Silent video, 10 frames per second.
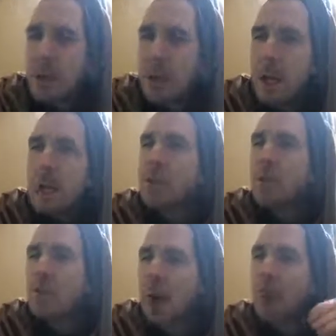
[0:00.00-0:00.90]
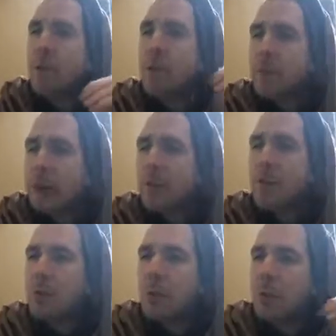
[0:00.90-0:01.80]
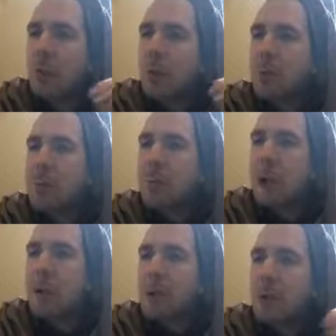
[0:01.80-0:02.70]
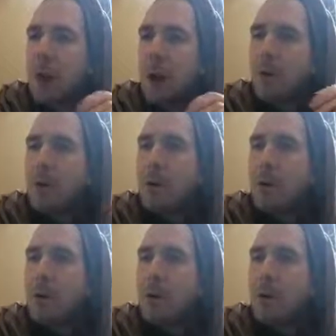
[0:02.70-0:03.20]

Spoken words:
that this is how the transcendental knowledge is passed down